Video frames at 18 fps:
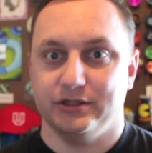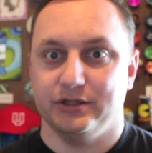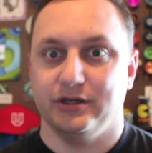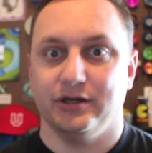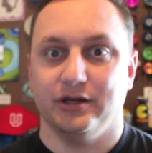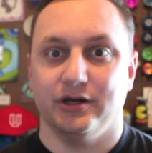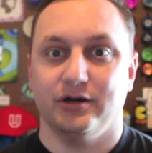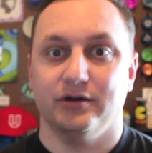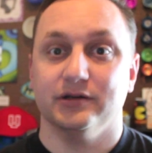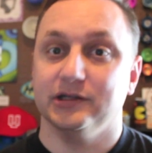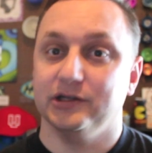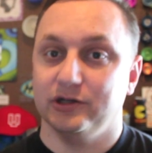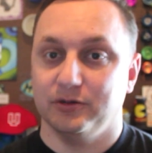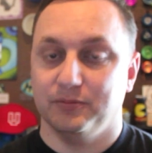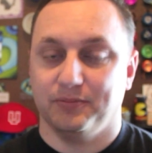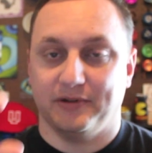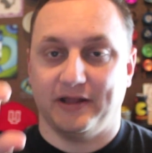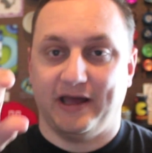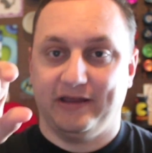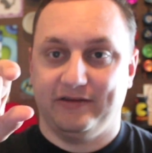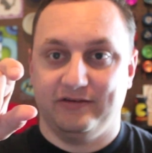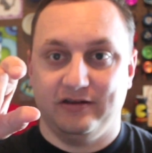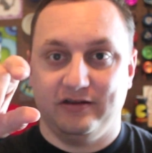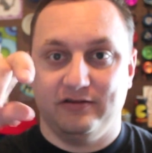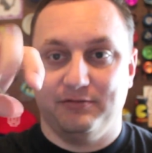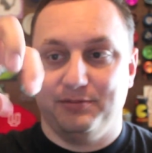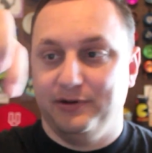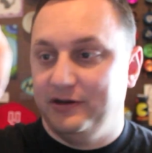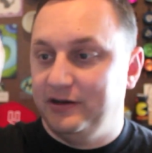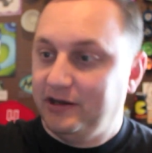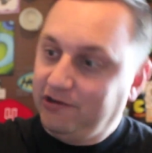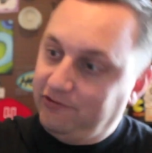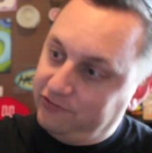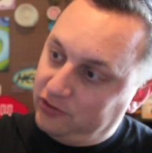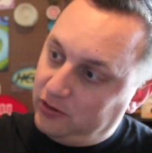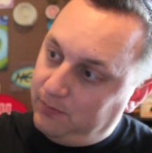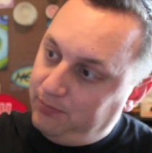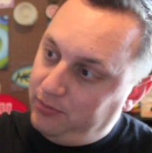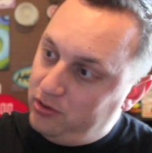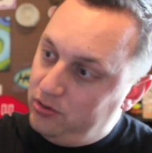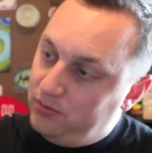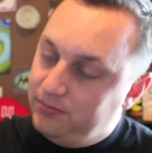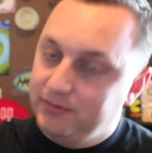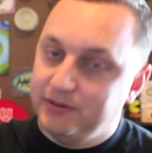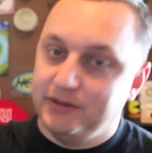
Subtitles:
you know, a little plastic spin down, you go boop,